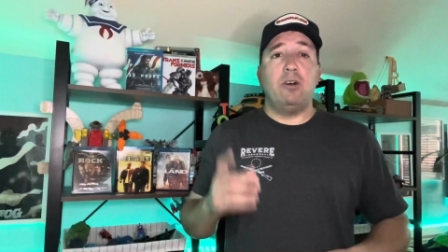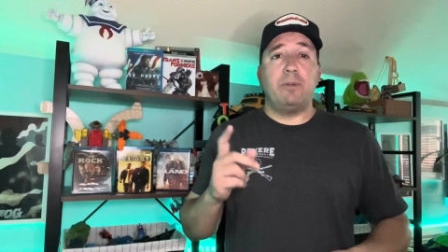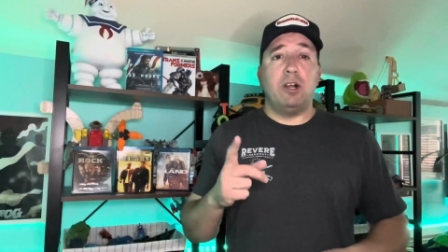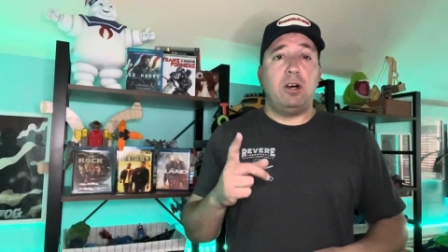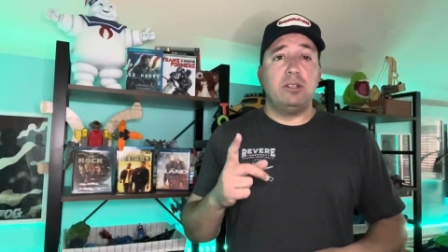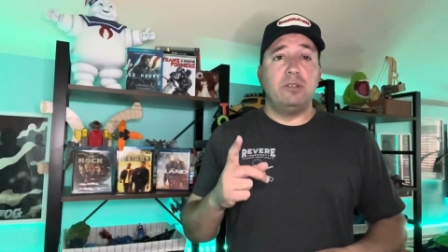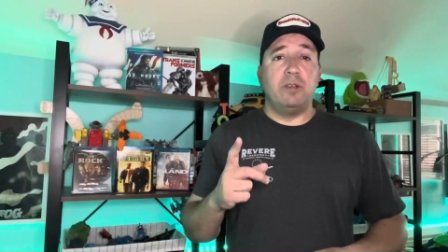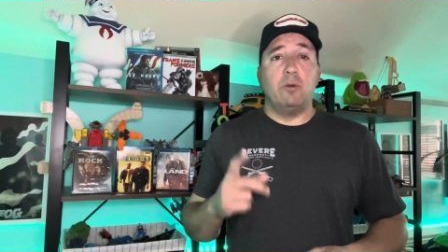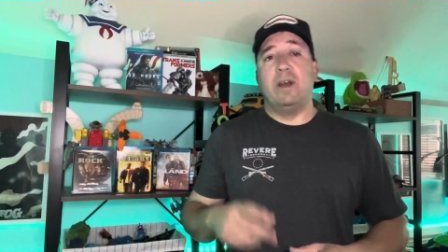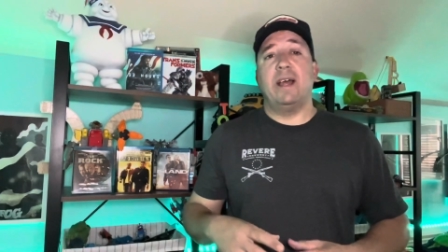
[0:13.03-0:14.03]
Hope you're all
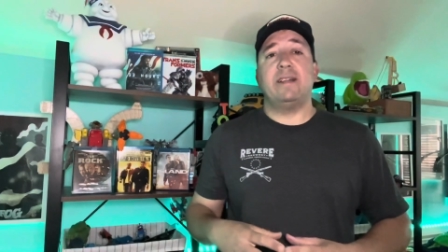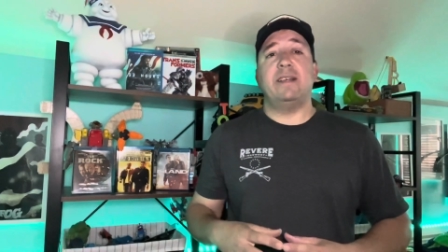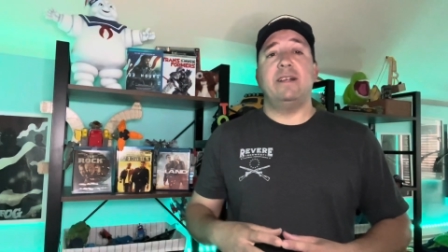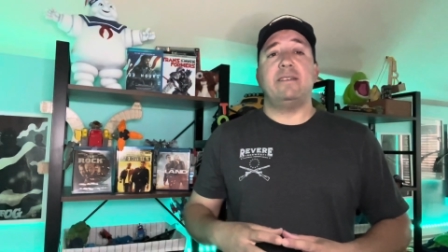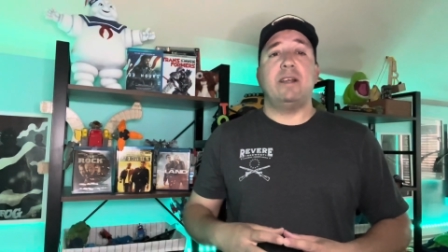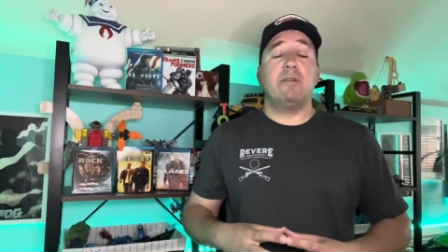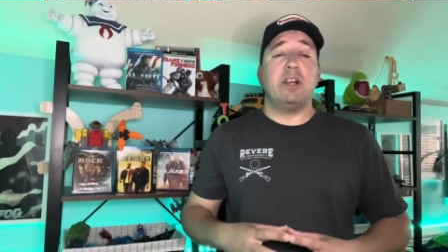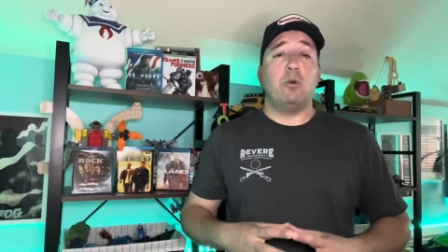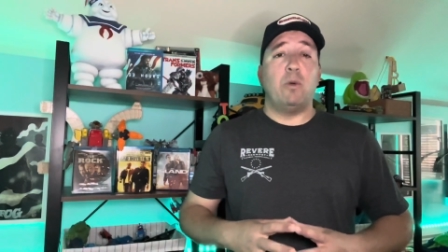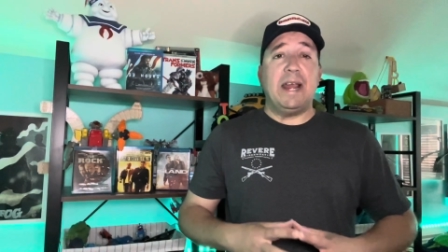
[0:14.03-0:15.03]
doing well out there. And today we're going
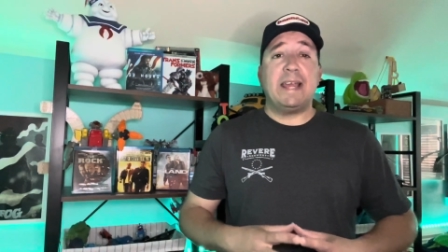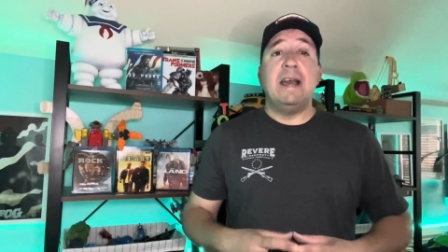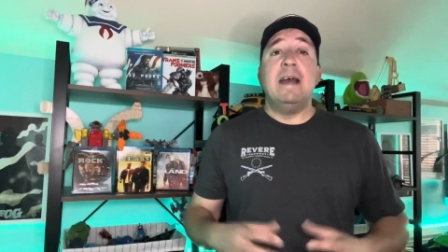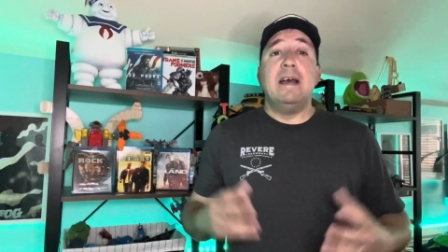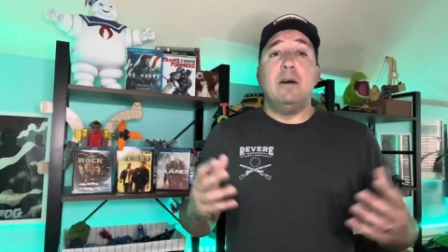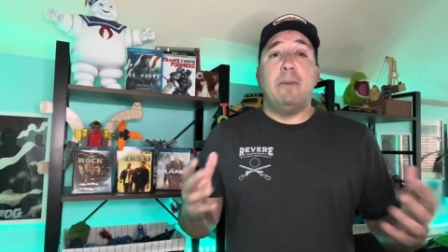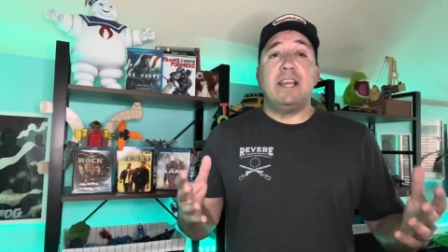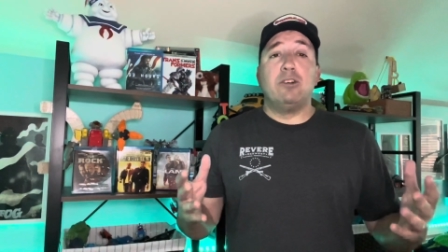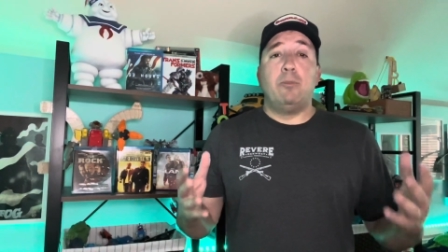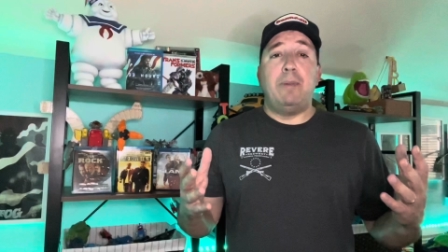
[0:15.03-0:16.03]
to rank
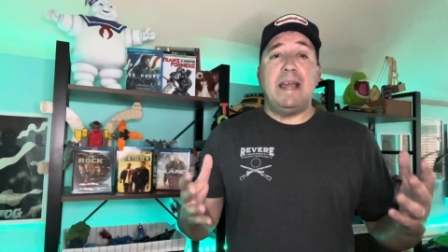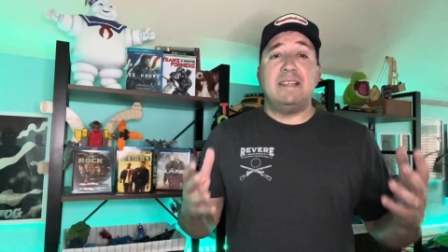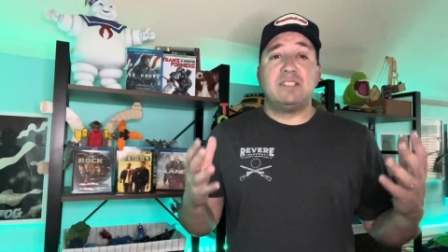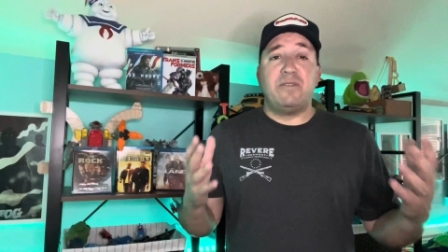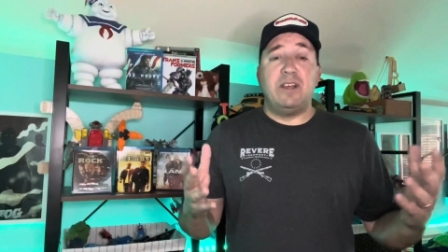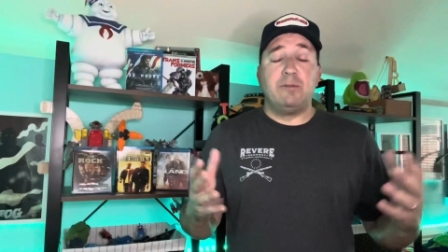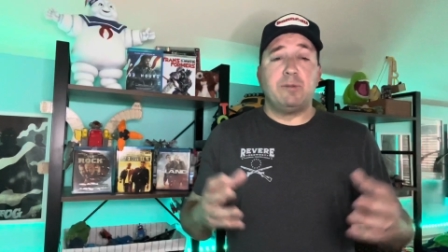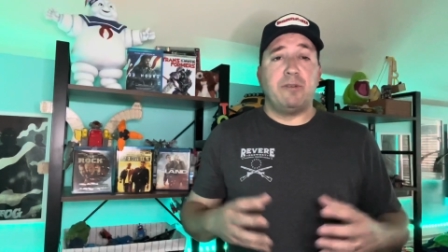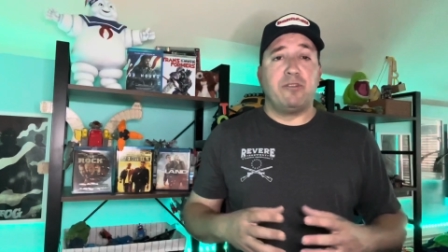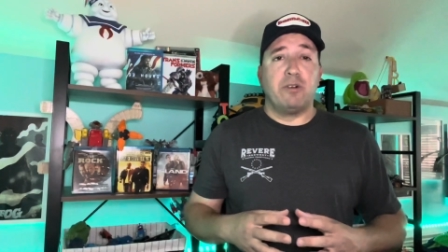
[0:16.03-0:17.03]
Michael Bay's films.
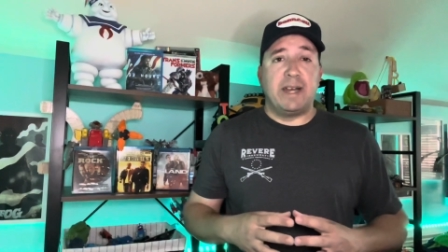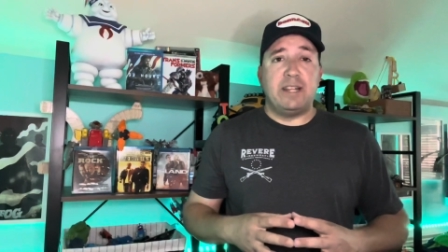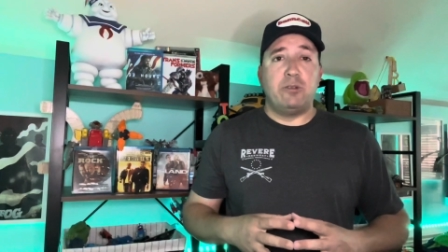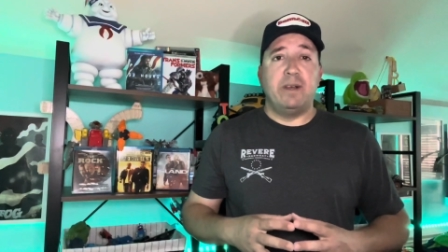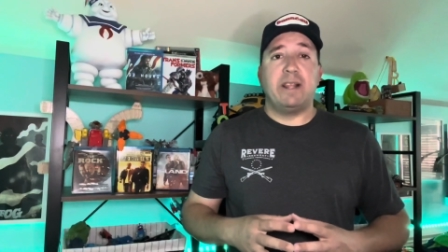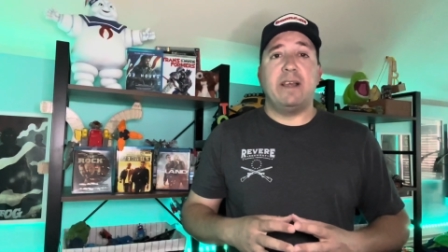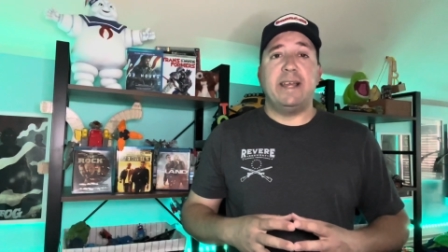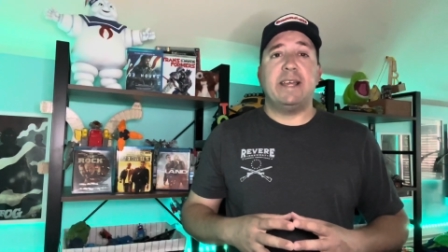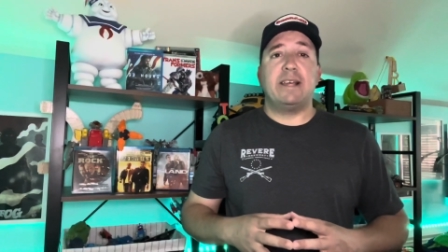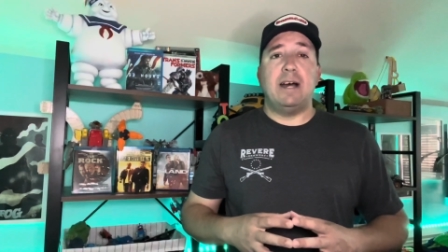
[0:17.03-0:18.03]
But before getting into it,
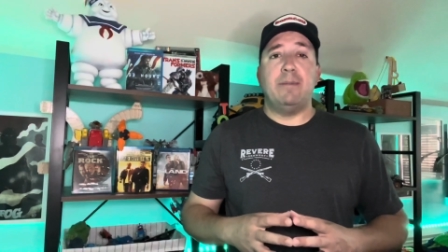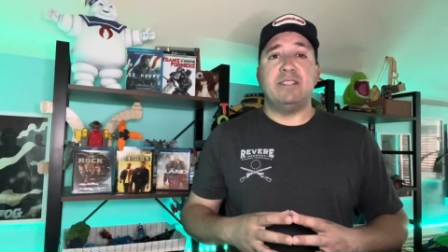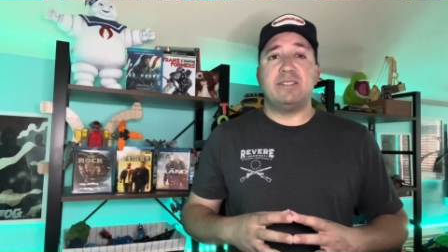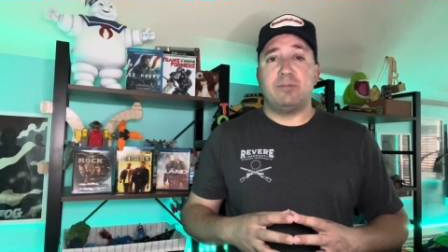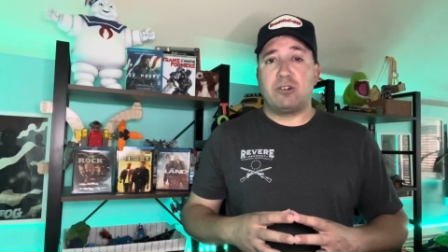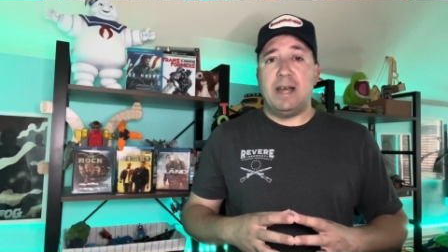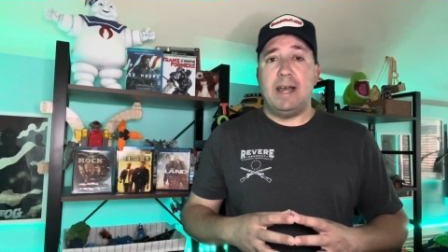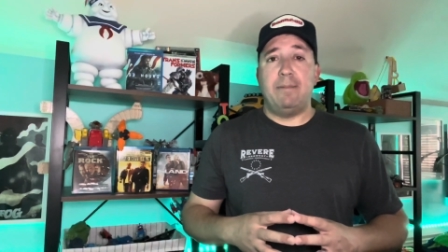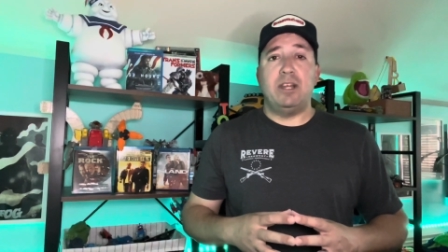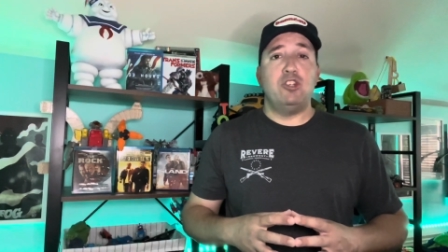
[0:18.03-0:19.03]
like, comment, and
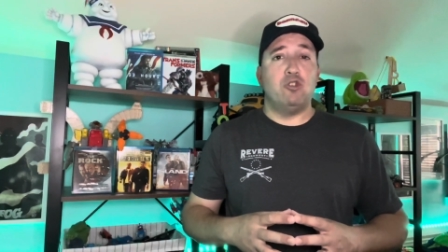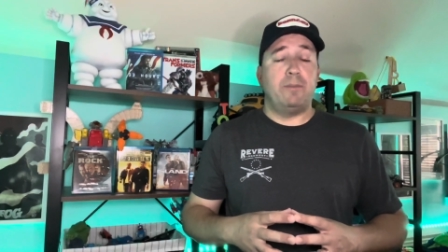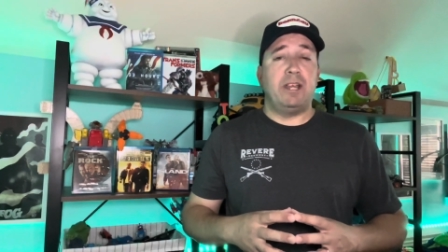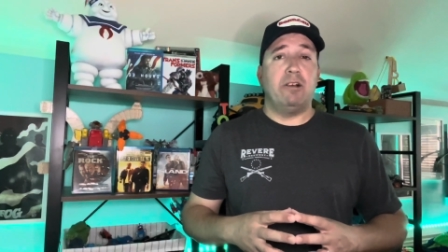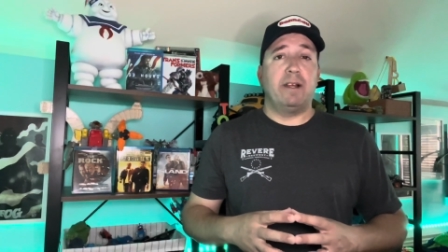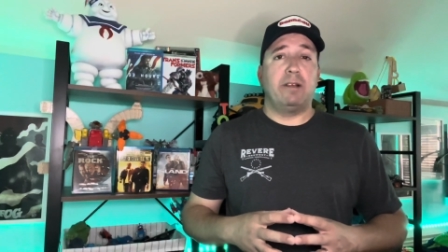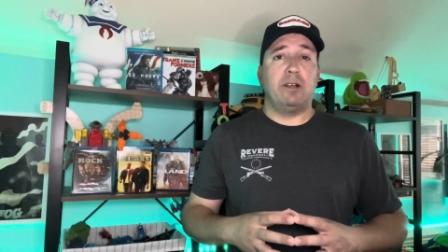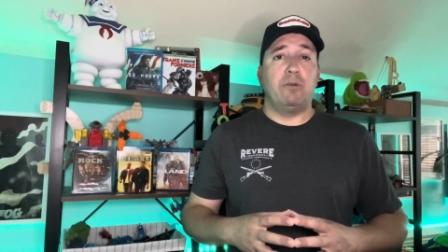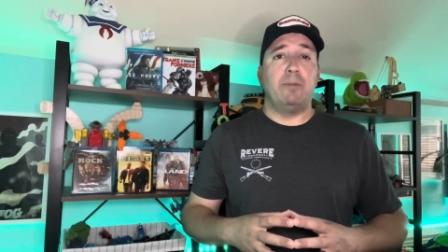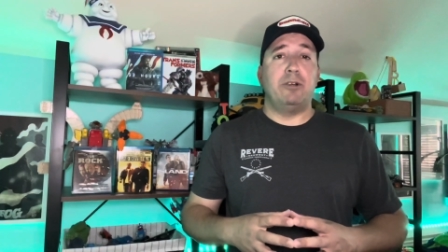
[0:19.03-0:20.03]
subscribe. Join me here. I
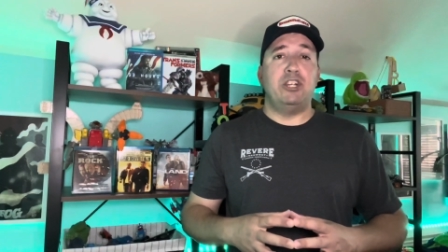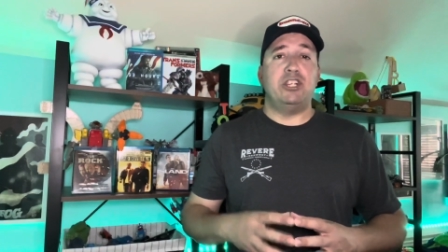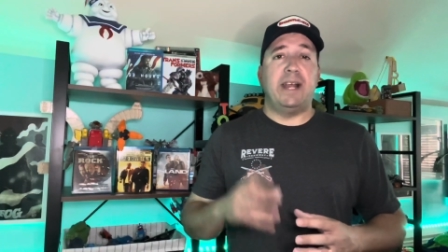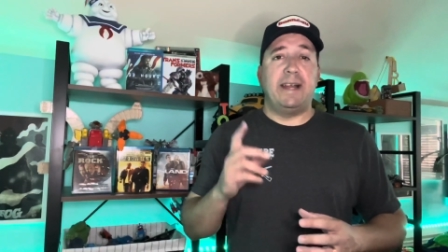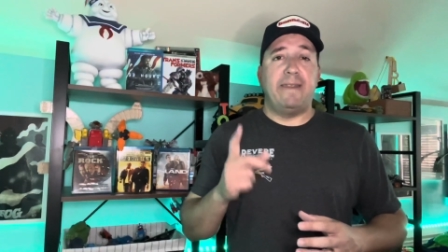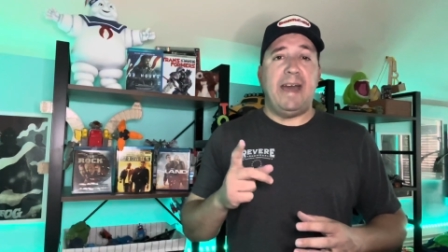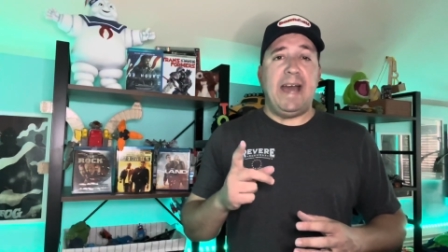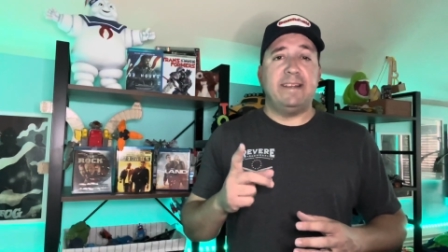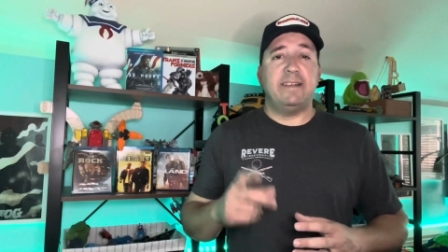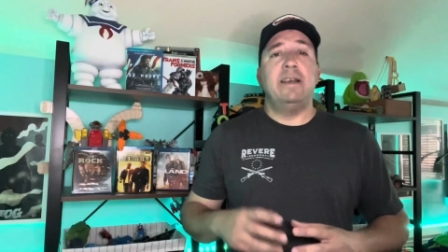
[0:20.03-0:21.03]
really would appreciate
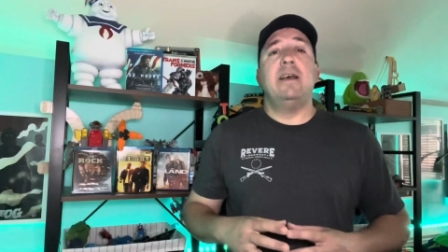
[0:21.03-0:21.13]
that.